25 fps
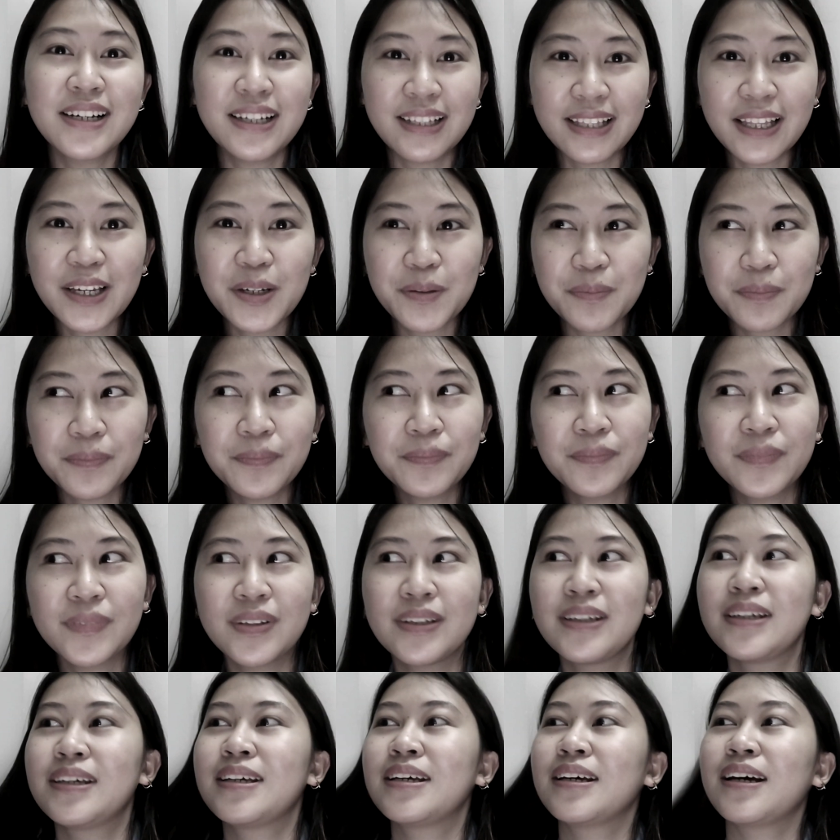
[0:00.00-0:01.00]
like
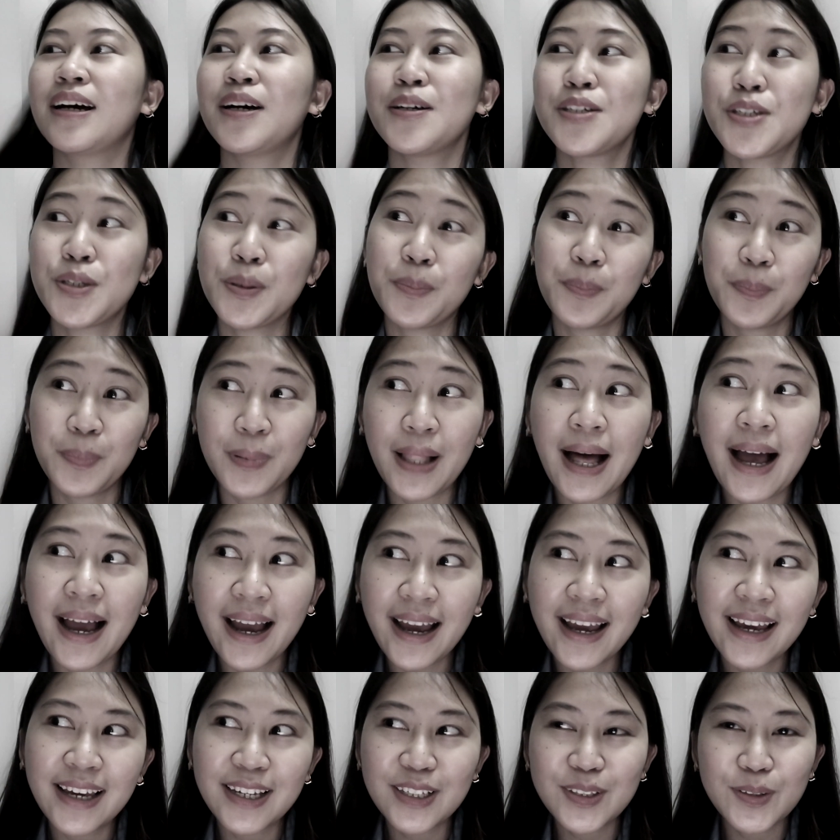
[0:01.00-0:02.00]
a
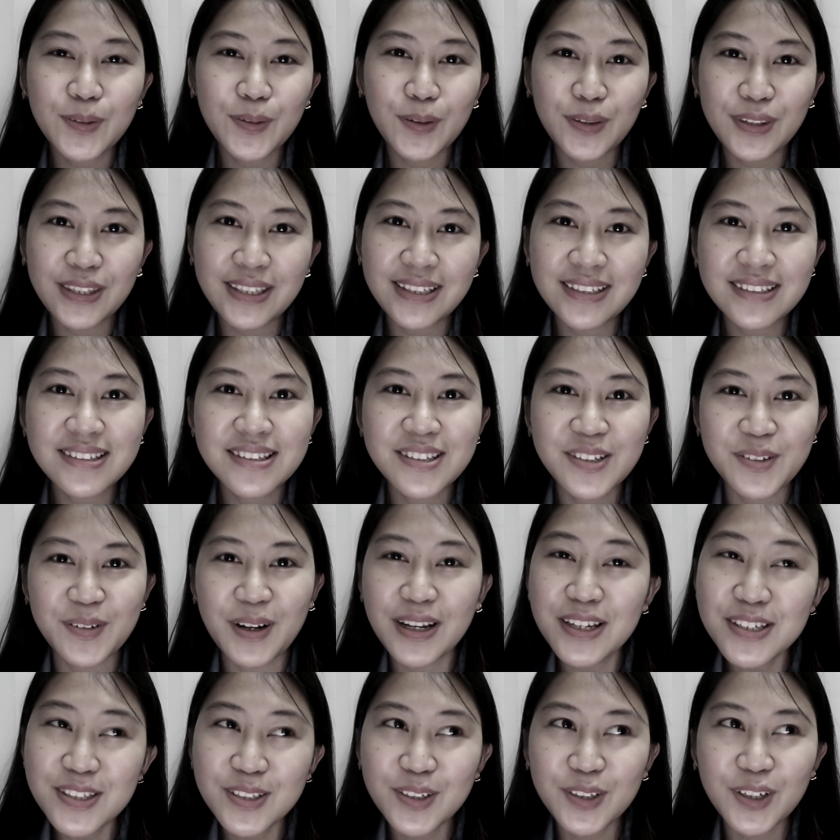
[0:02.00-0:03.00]
supply to these
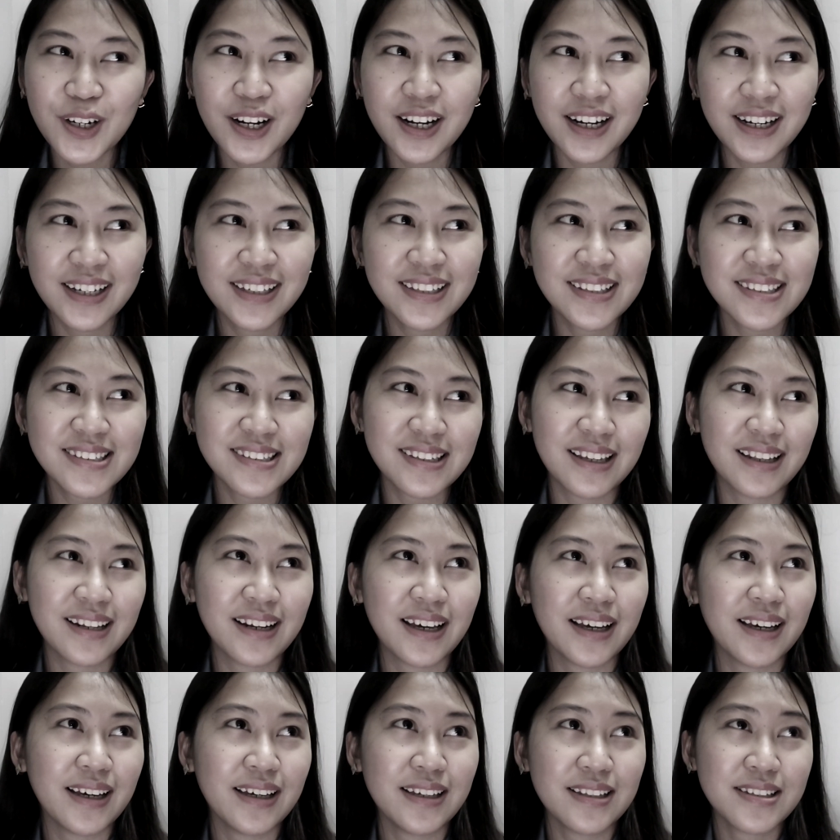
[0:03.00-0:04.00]
restaurants, and
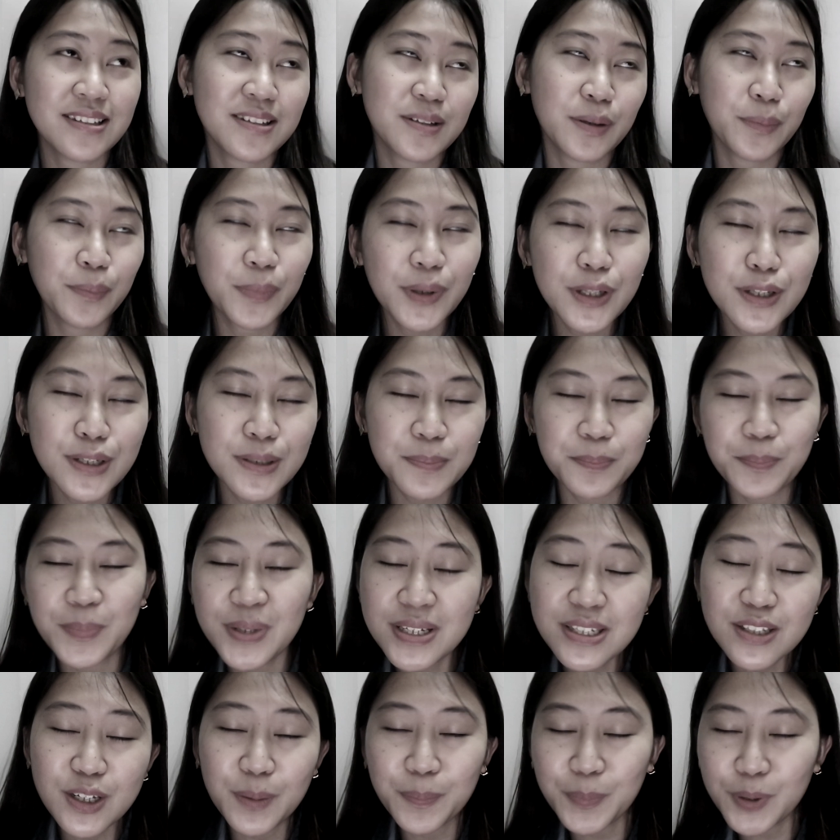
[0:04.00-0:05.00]
it's a
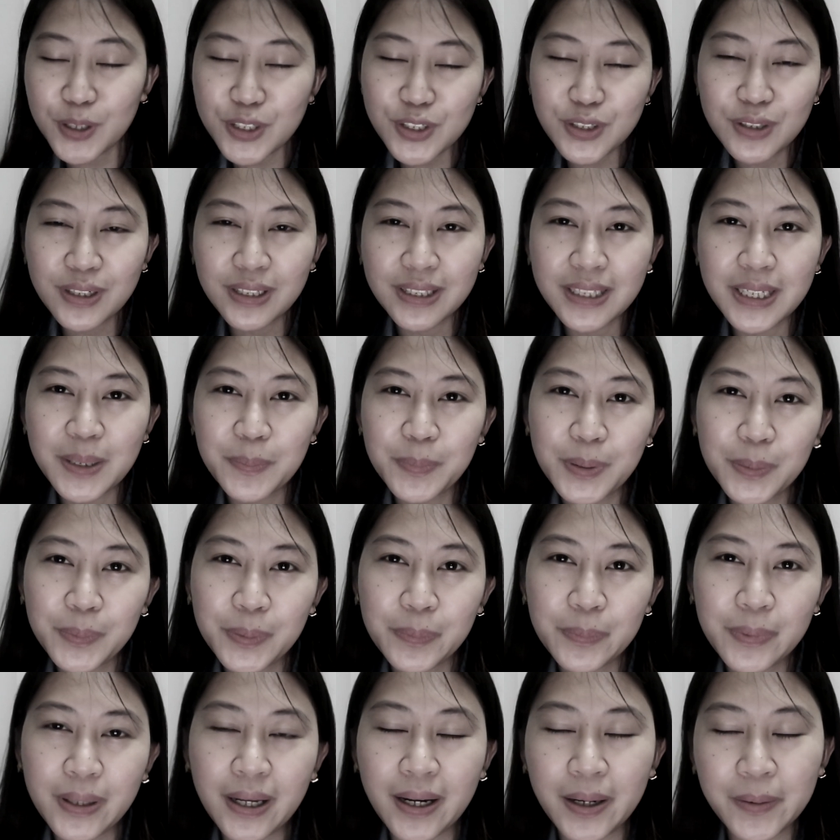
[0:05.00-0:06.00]
missed opportunity, blah blah
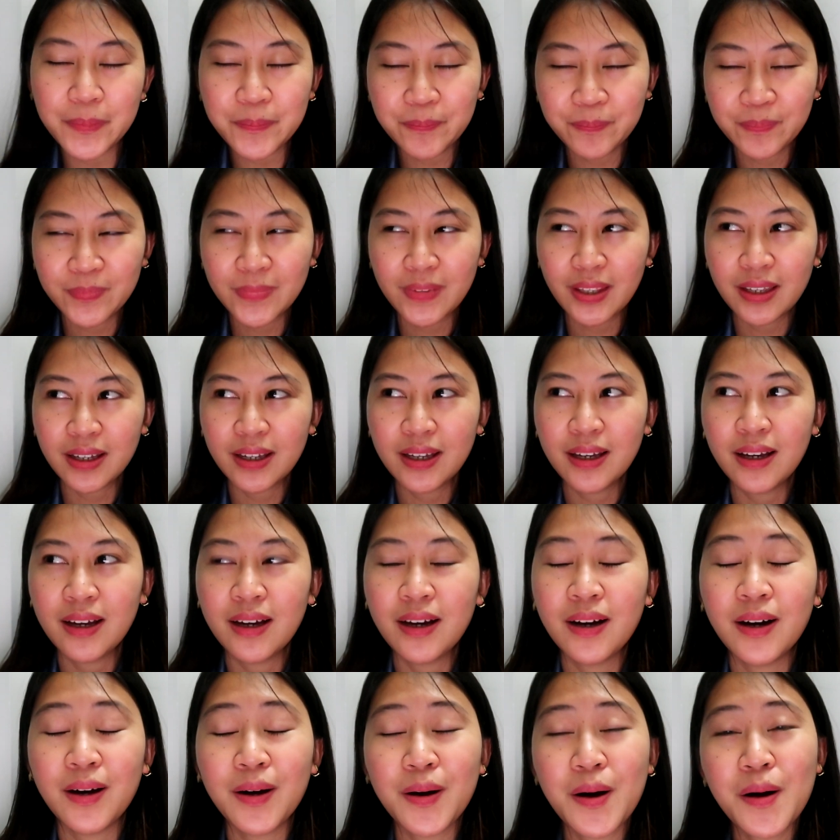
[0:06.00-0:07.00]
blah.
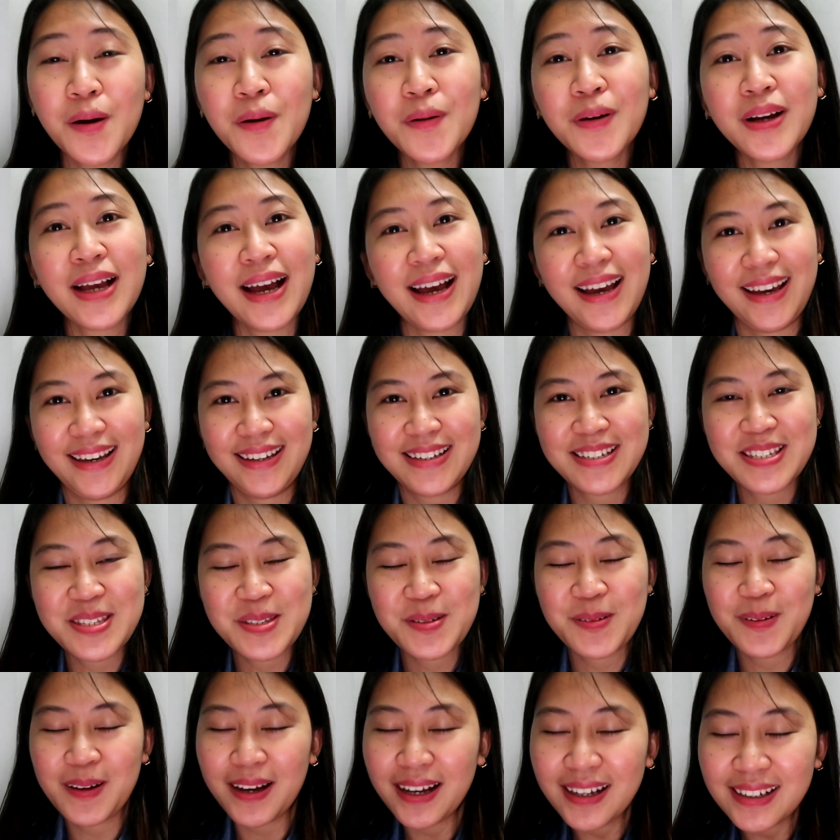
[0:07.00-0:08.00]
Oh guys,
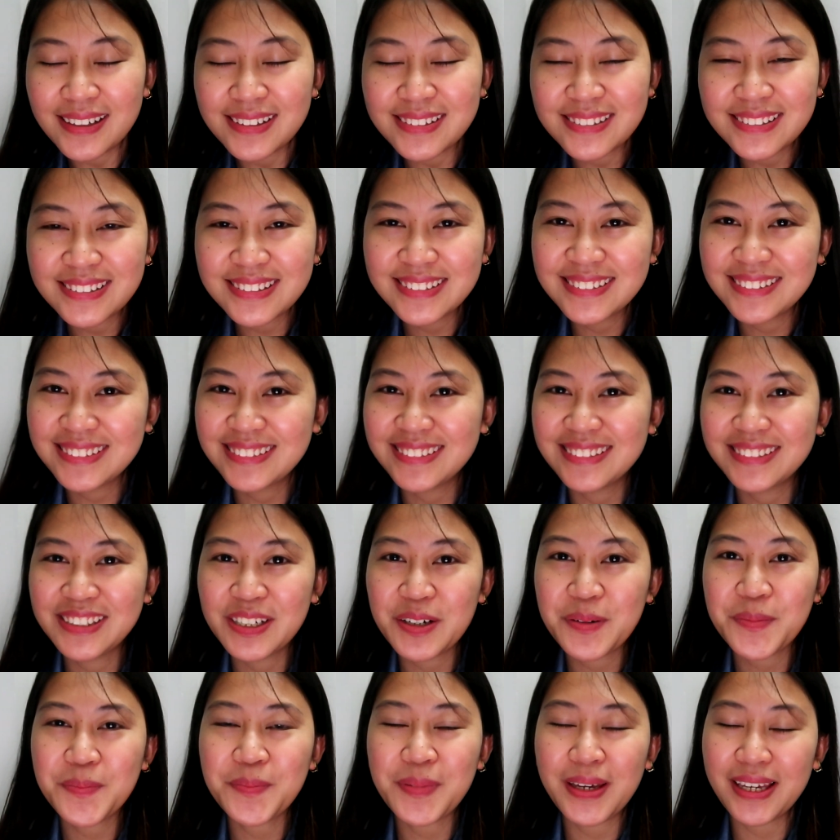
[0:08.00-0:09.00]
well,
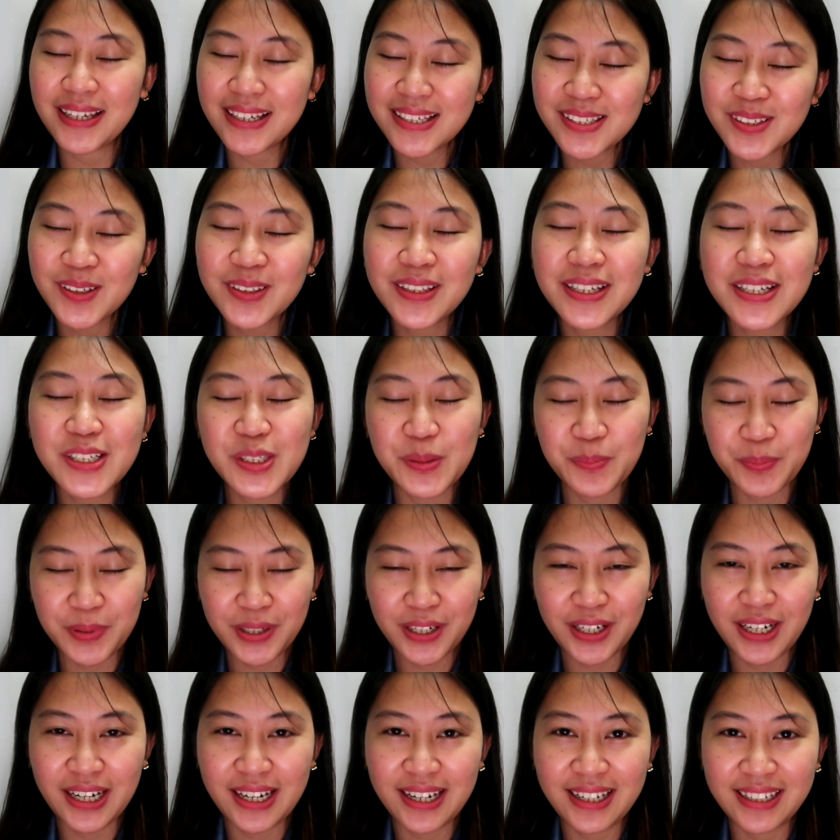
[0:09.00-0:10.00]
based on
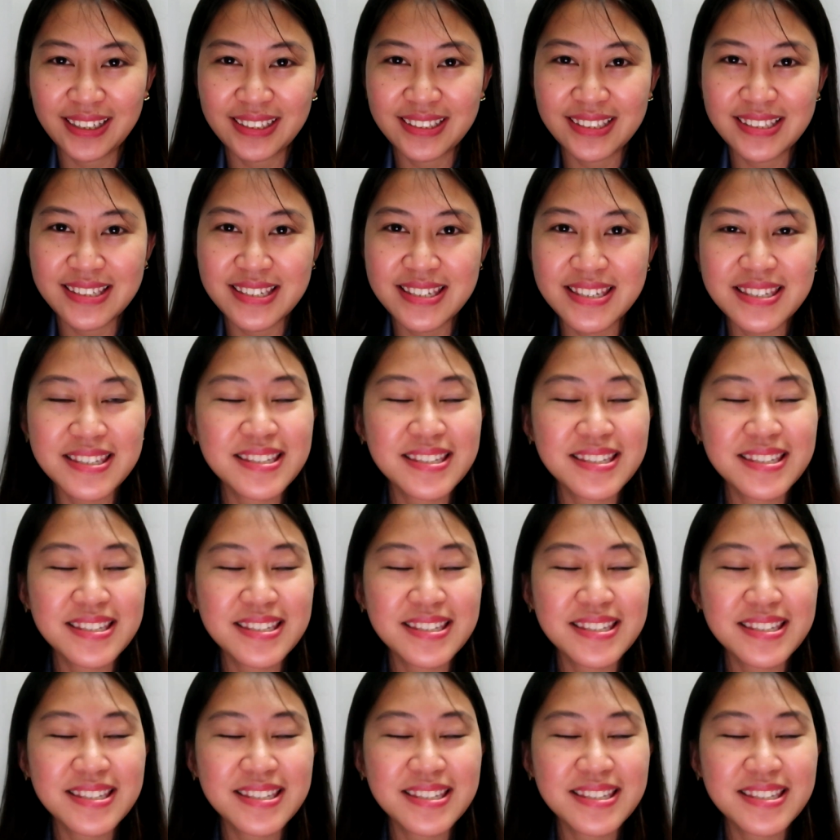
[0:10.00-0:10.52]
experience,